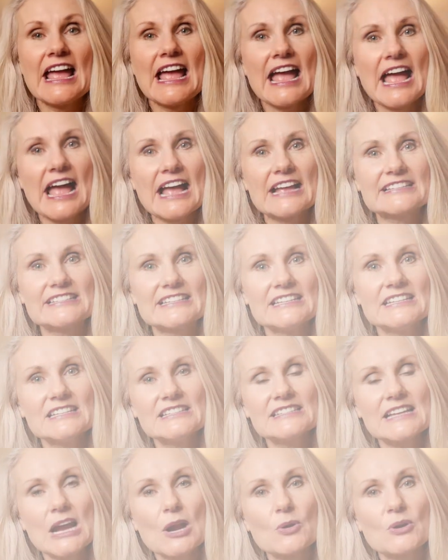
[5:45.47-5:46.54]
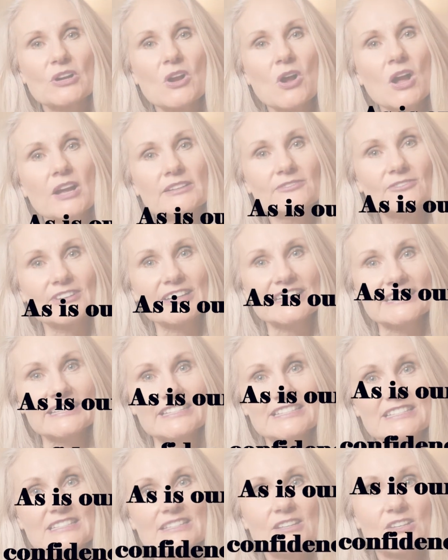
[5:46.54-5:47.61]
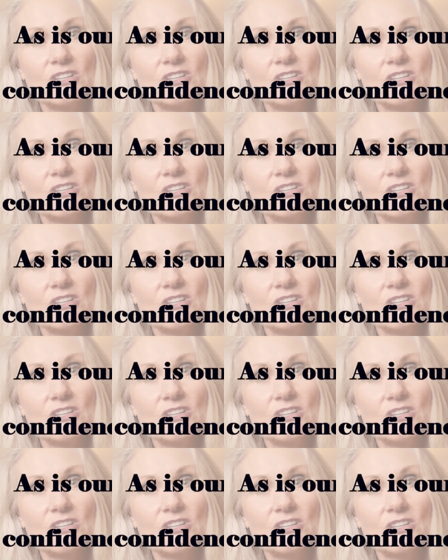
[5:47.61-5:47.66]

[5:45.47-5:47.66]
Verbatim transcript: As is our confidence,